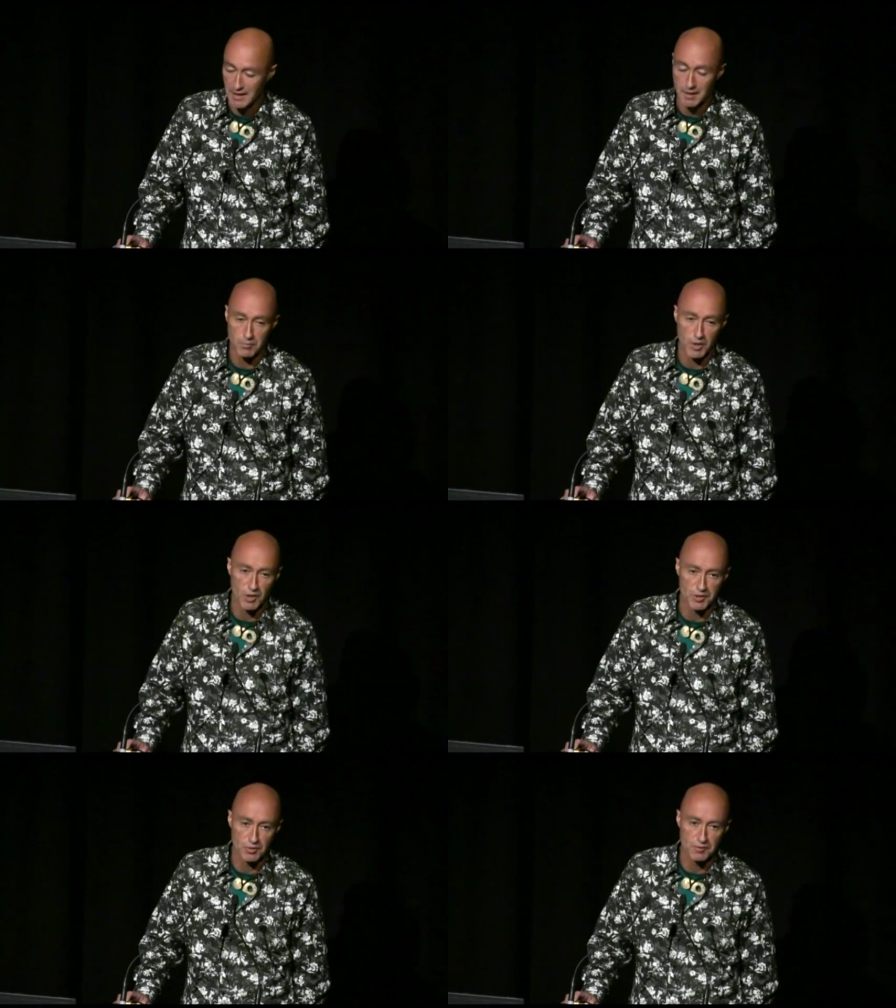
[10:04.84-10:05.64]
and
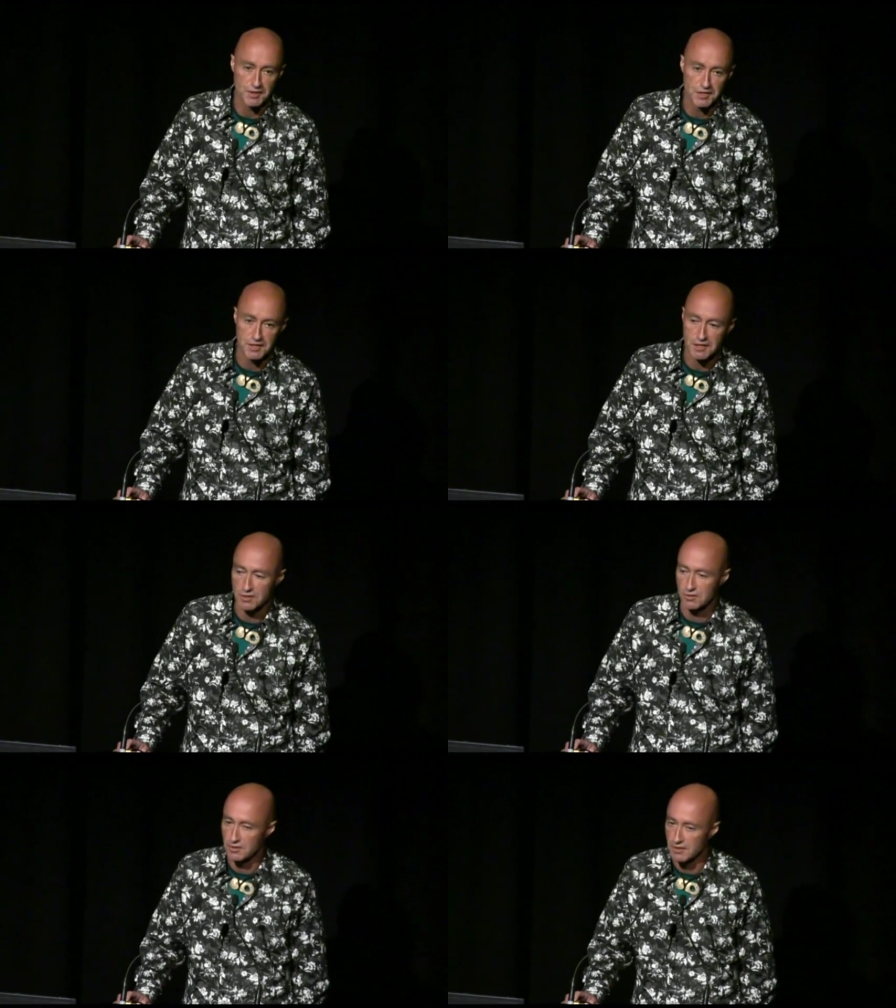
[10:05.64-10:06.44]
Māori or
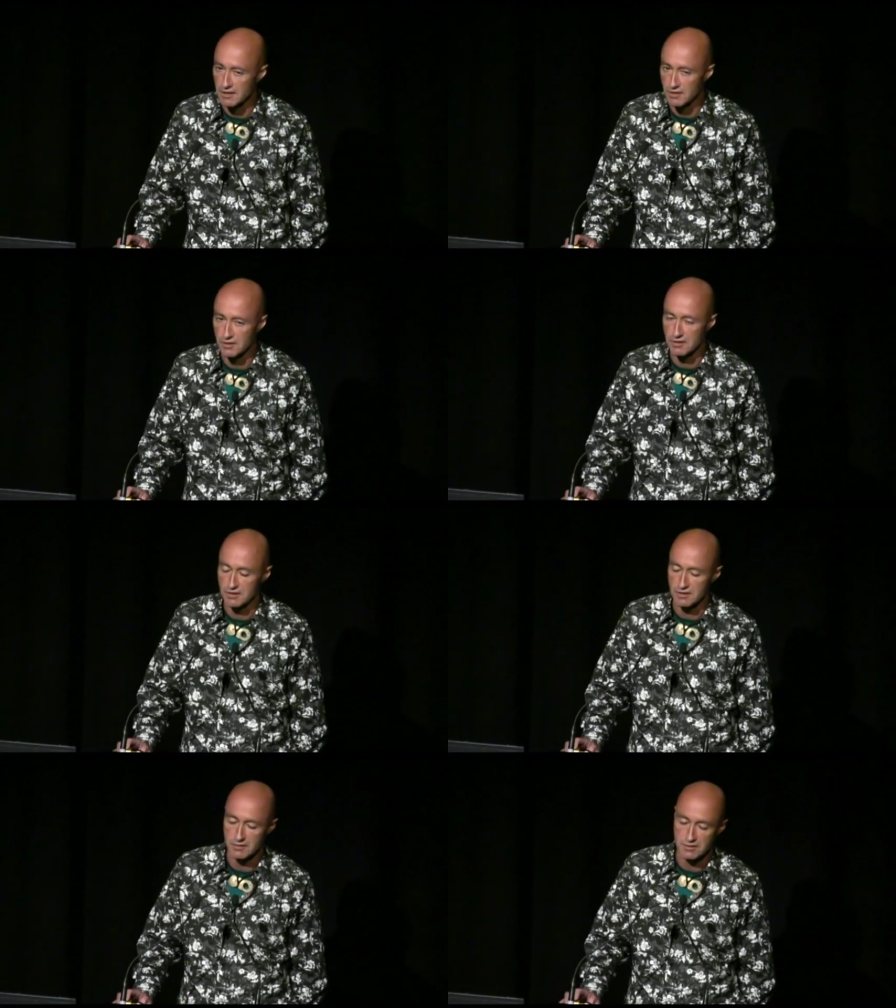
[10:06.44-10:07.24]
Fijian or New
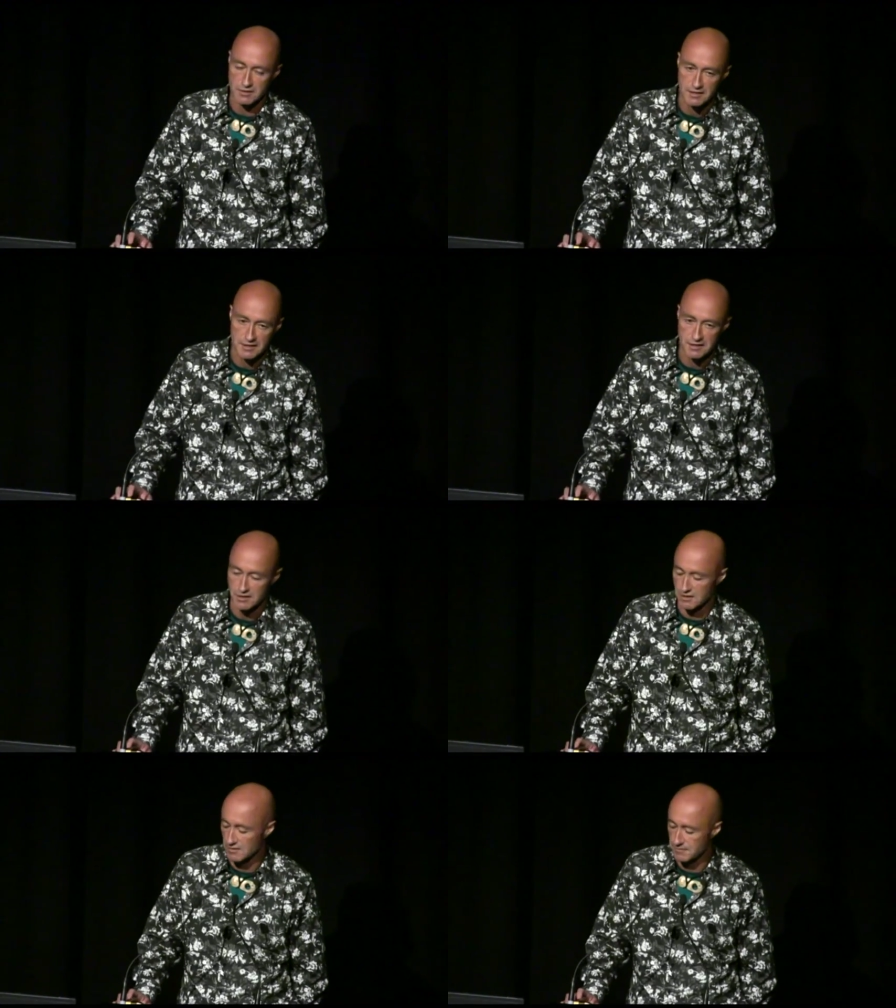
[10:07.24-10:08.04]
Caledonian or
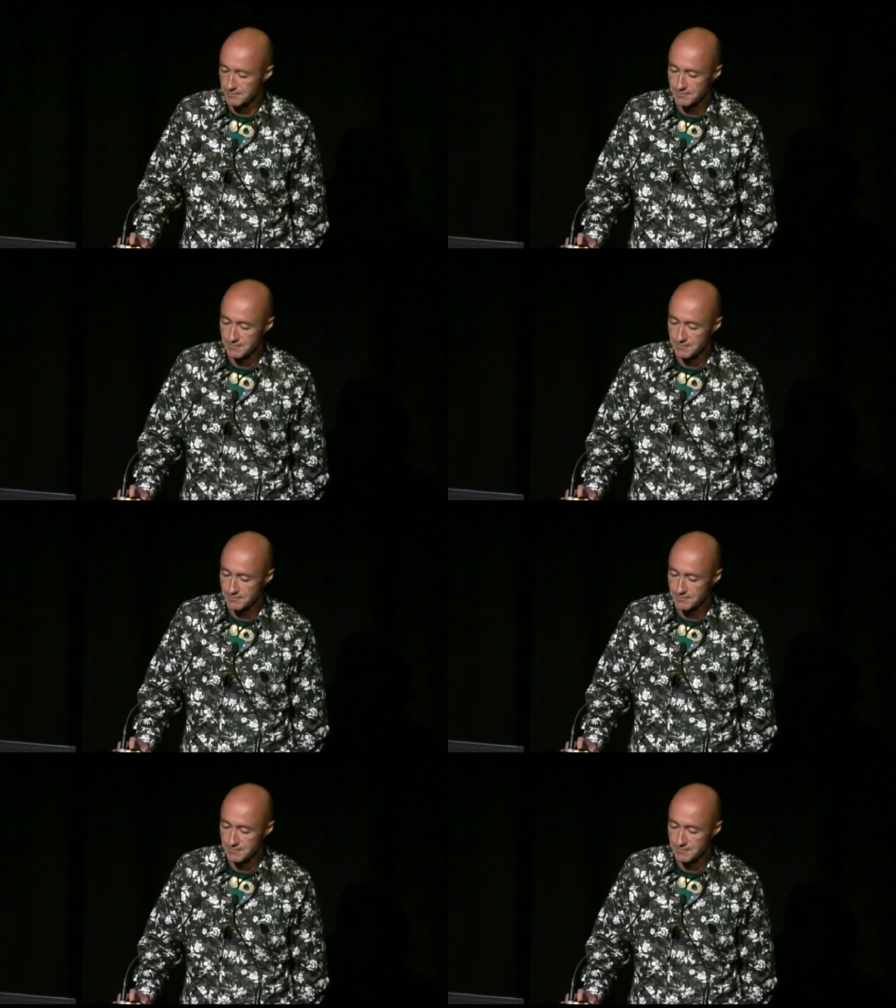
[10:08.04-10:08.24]
Tahitian.